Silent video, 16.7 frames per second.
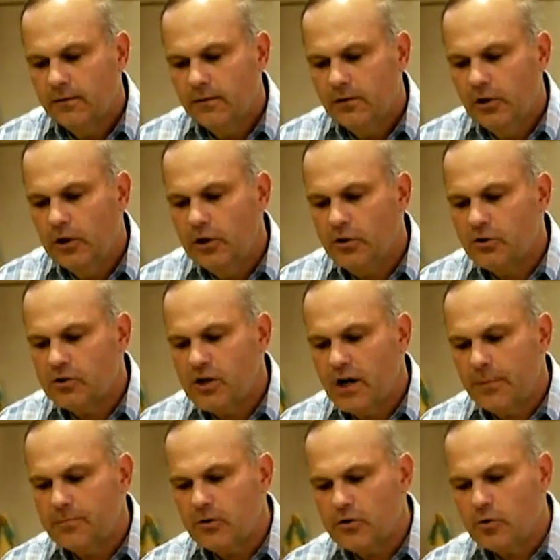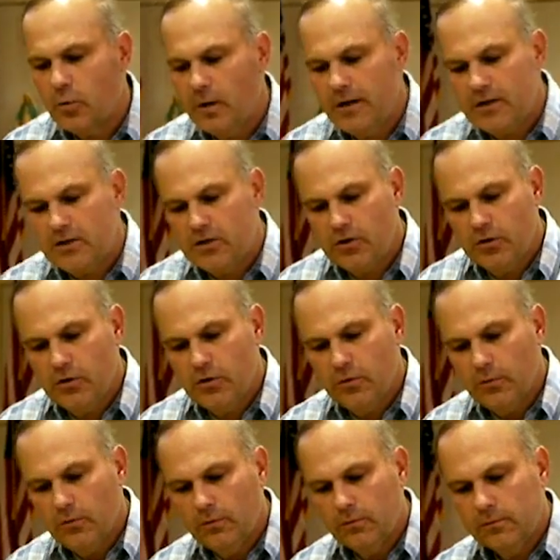Luke chapter 22,
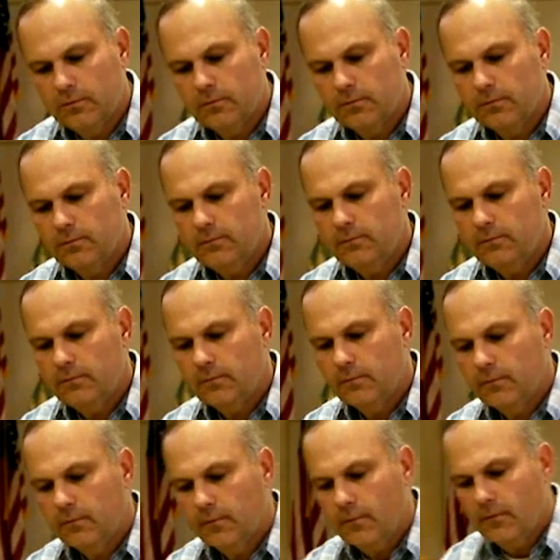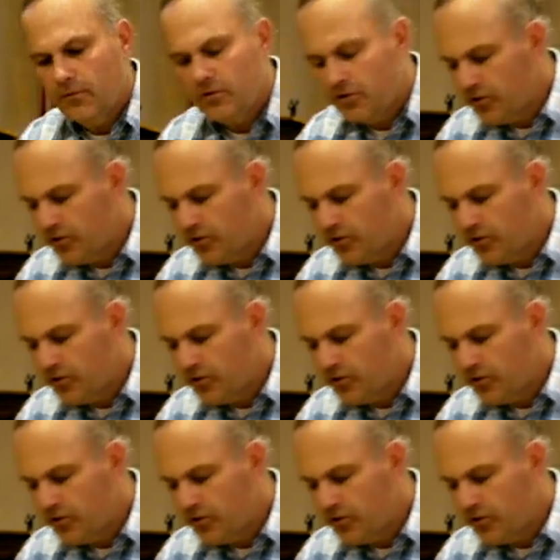verse